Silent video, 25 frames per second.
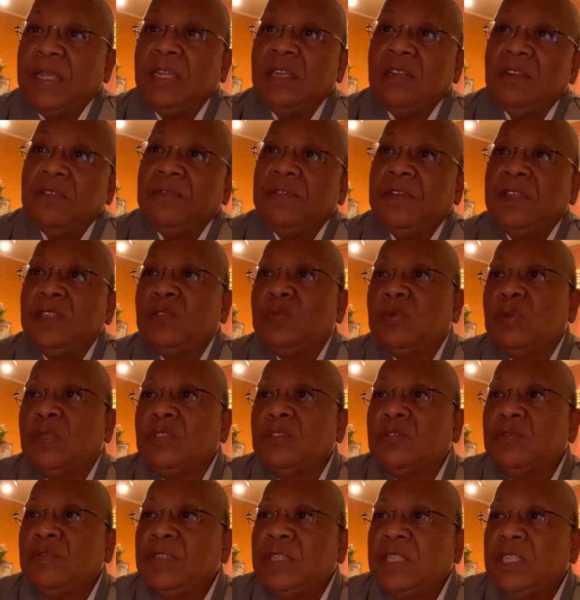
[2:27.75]
individual
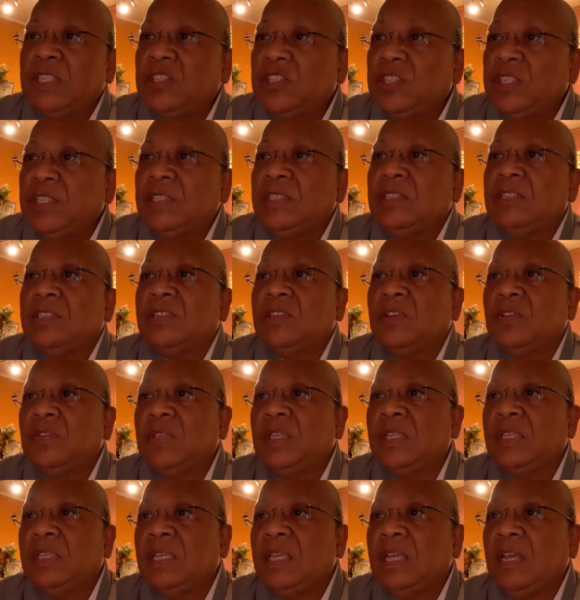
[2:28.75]
traditions so
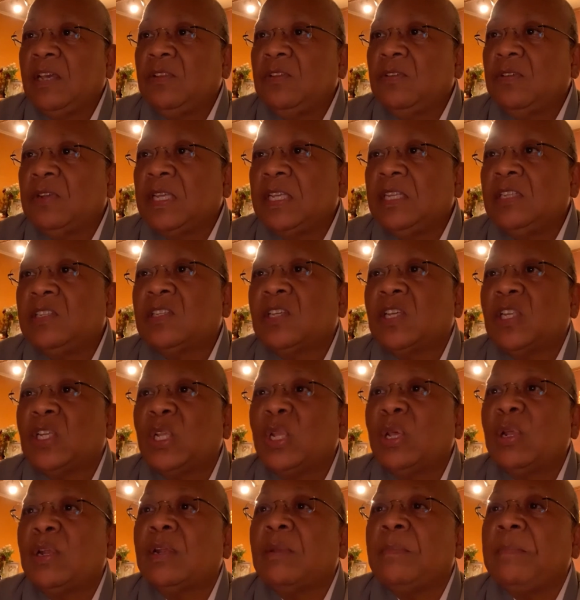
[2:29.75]
that the other kids could
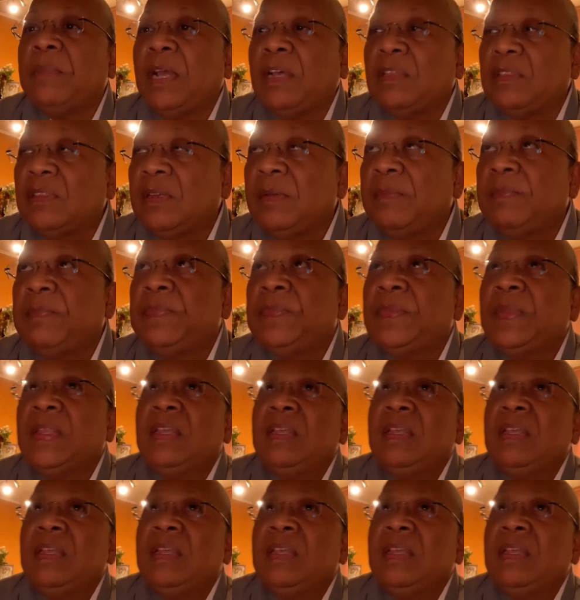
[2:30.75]
learn about them.